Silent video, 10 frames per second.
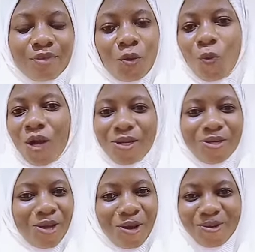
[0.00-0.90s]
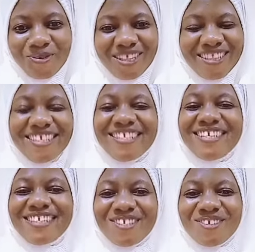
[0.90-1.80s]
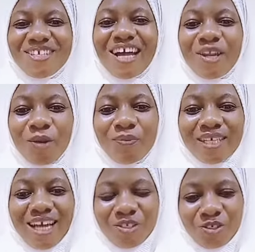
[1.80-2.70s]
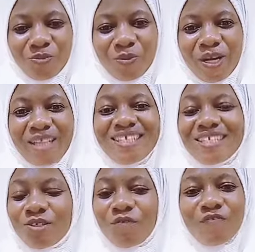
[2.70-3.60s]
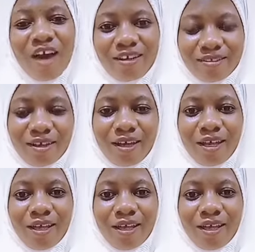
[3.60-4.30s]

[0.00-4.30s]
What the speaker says: Well, no, this is not an obligatory prayer. This is not farada.